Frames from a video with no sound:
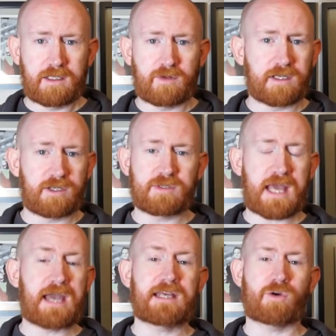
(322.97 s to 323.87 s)
You can
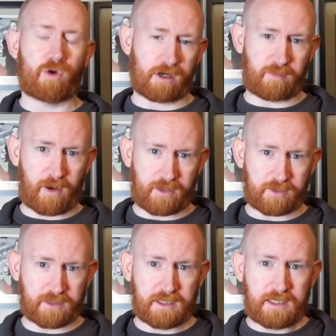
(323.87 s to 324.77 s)
use any orc
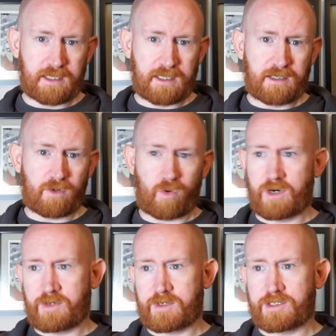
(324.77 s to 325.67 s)
model,
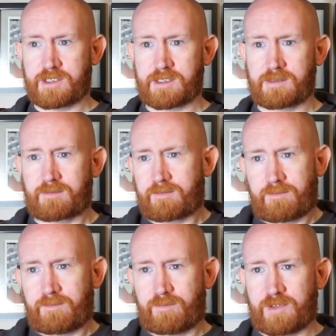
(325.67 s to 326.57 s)
or you can just
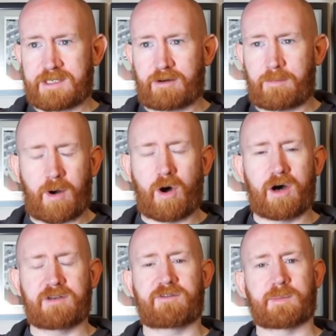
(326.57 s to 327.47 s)
put down a
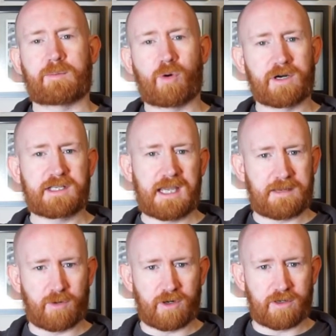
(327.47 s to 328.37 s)
pawn from a board
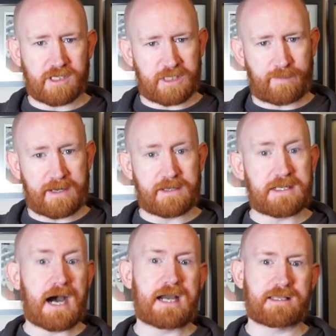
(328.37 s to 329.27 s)
game or a spare
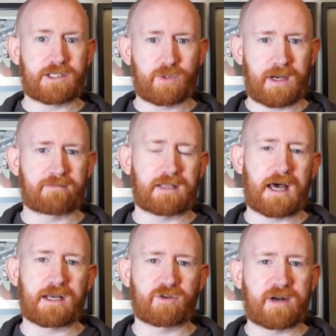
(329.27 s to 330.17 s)
die that you have
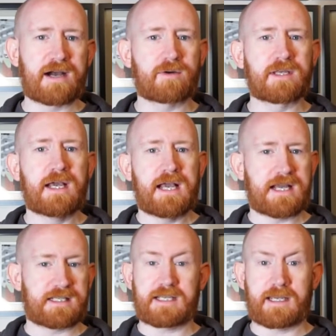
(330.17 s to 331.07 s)
lying around
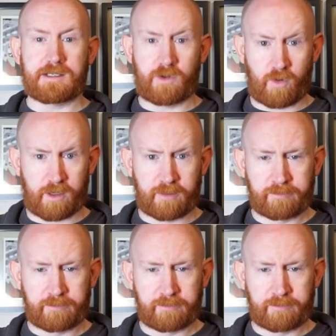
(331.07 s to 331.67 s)
and say it's an orc.